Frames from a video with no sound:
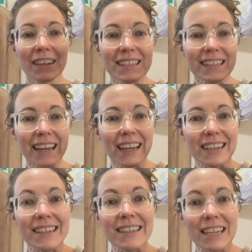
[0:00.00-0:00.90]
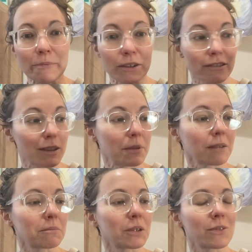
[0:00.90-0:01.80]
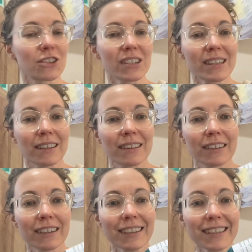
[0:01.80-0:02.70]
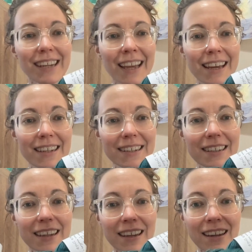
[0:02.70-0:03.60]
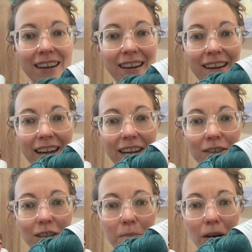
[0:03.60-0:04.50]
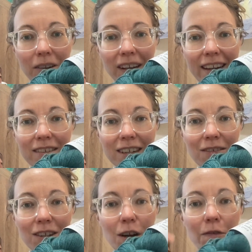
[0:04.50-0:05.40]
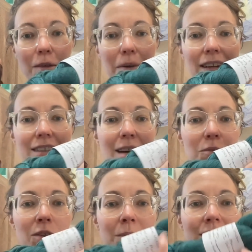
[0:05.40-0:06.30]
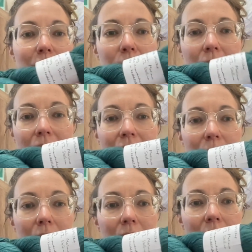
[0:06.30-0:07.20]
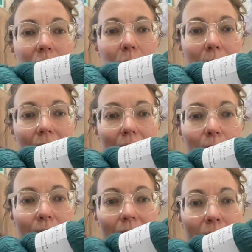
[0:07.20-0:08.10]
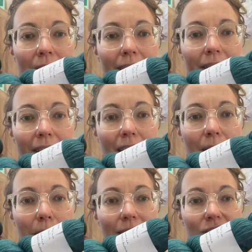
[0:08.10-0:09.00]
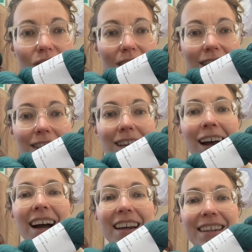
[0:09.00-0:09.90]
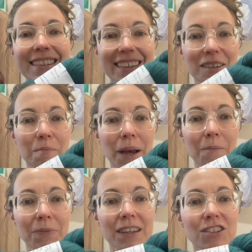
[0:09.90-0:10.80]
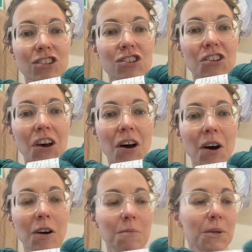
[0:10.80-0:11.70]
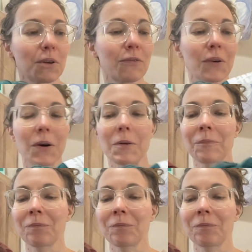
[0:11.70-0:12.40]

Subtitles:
it's like a deep Caribbean blue with just the littlest hint of sparkle. I don't even know if it picks up. Normally sparkle will pick up pretty well, but it's just the tiniest little bit. It's so beautiful.